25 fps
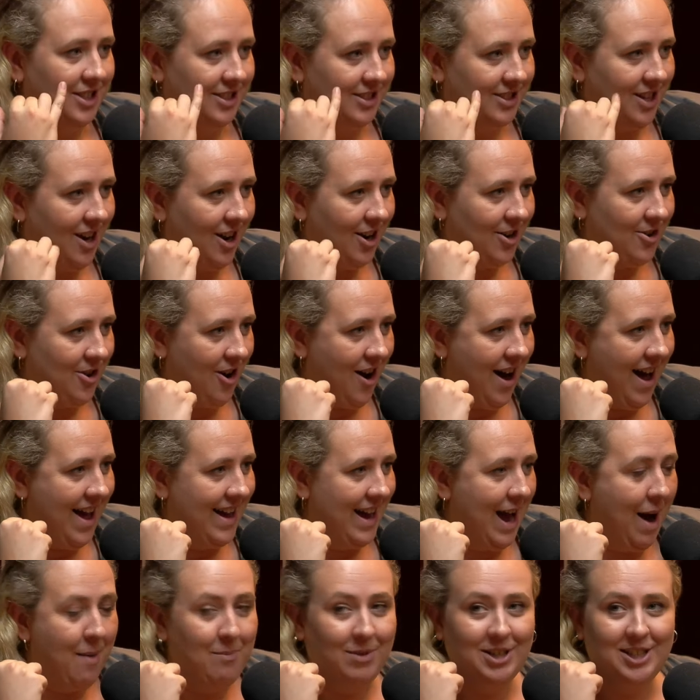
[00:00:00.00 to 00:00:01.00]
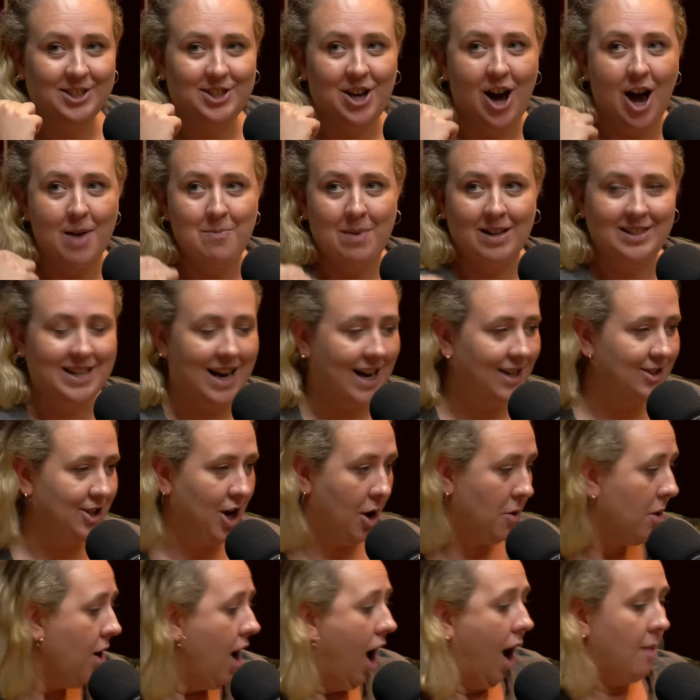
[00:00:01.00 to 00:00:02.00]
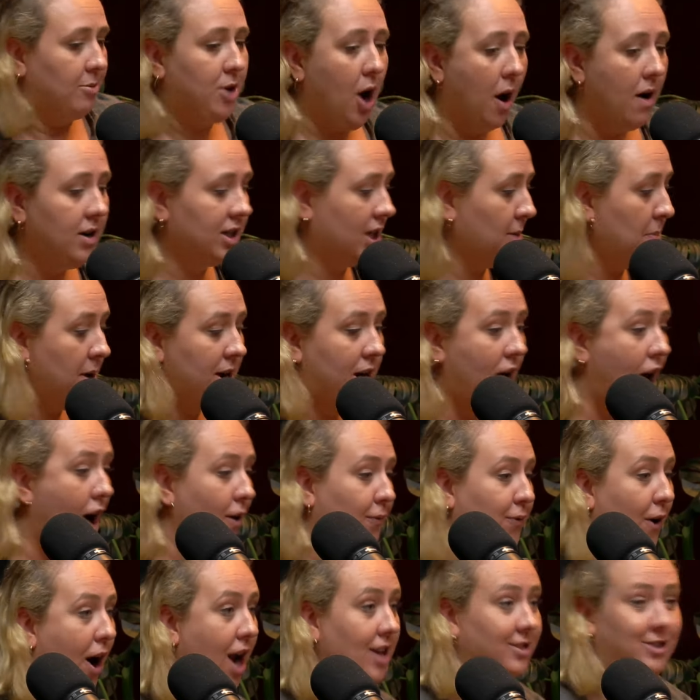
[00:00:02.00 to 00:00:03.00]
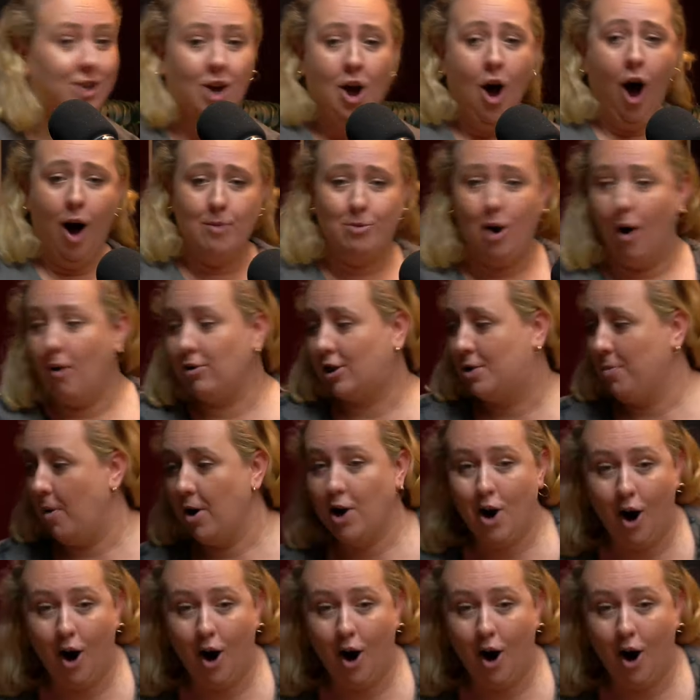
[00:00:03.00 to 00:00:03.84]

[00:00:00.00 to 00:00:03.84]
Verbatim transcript: to start crying. And we just heard my dad go, I'm going to my girlfriend's. I'm going to my